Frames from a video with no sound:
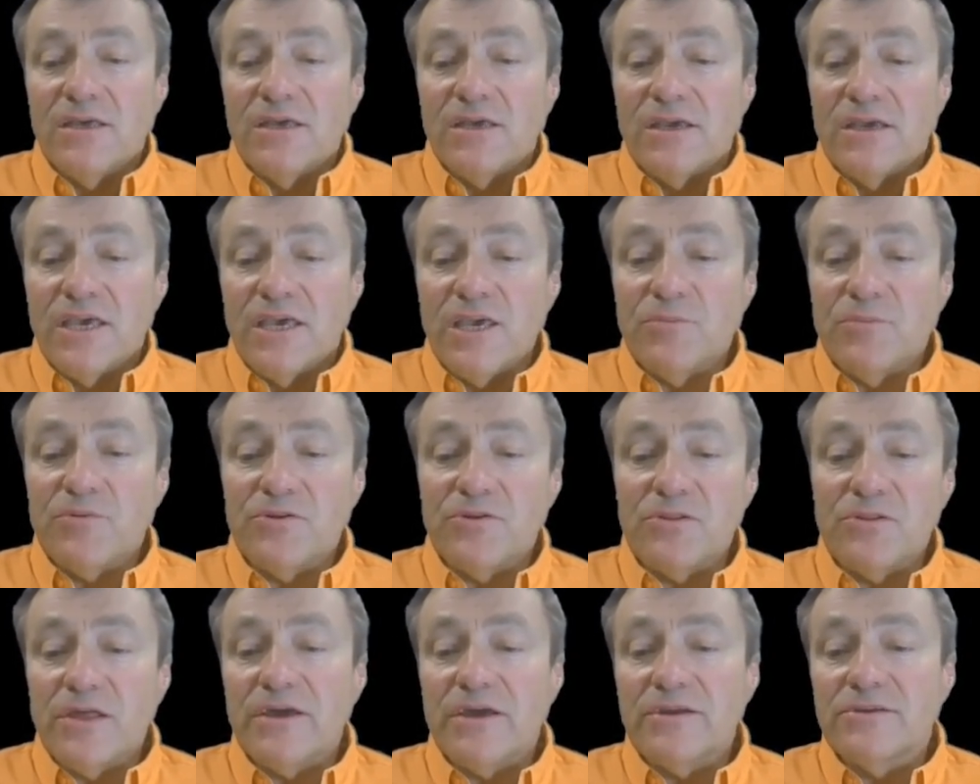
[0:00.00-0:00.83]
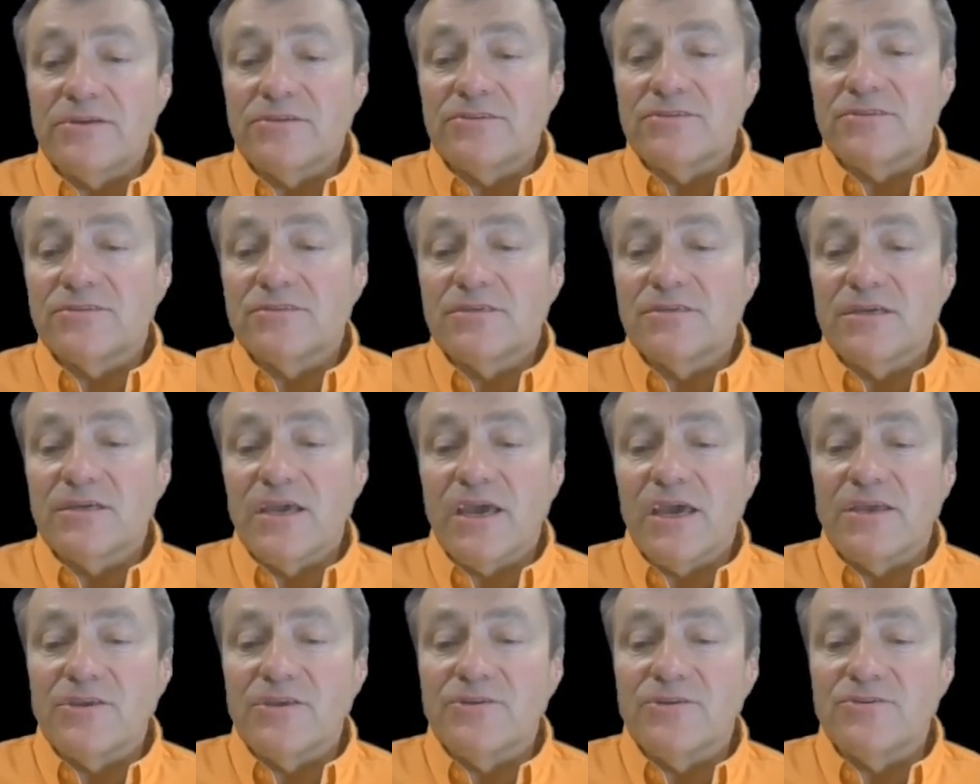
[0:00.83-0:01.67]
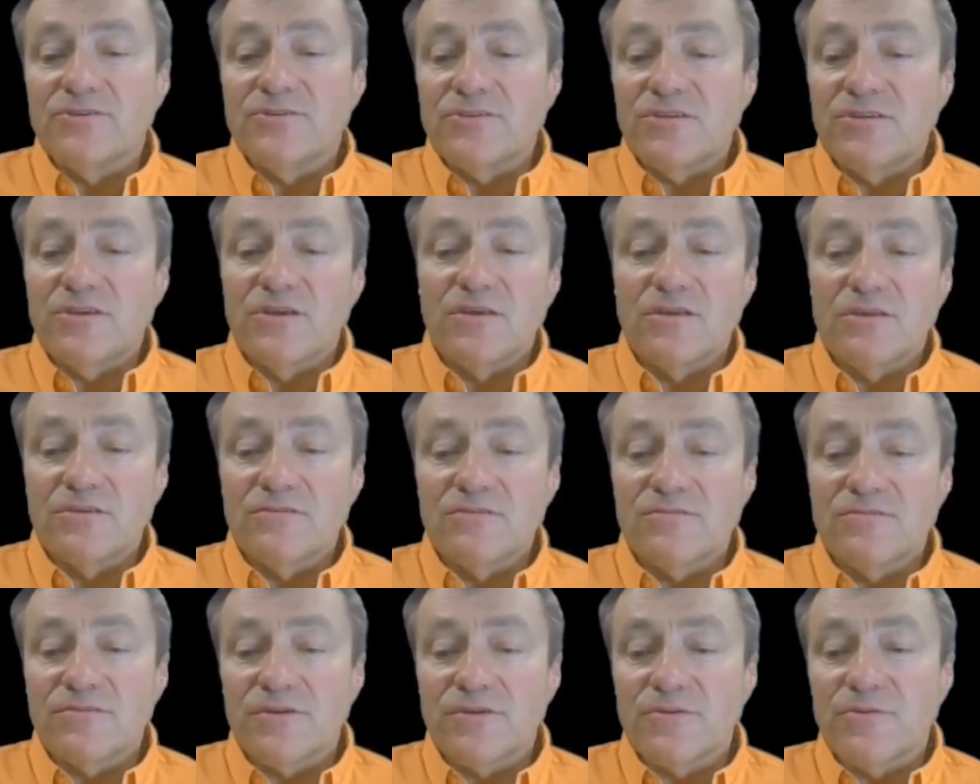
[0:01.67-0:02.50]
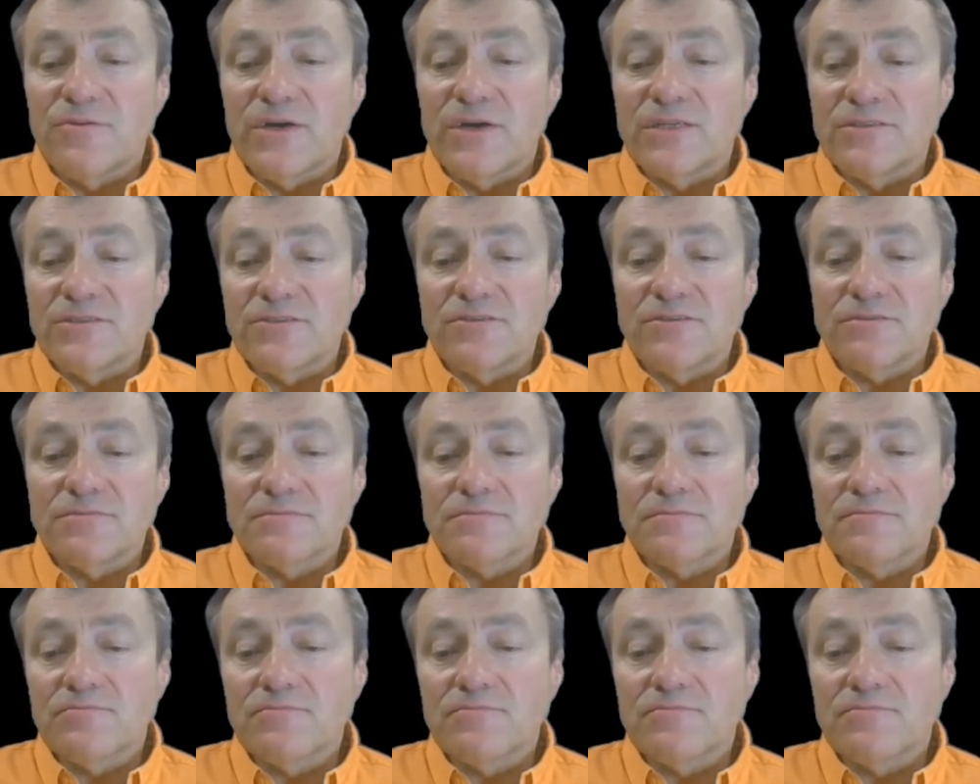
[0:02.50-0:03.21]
Hebrew letters get used for once.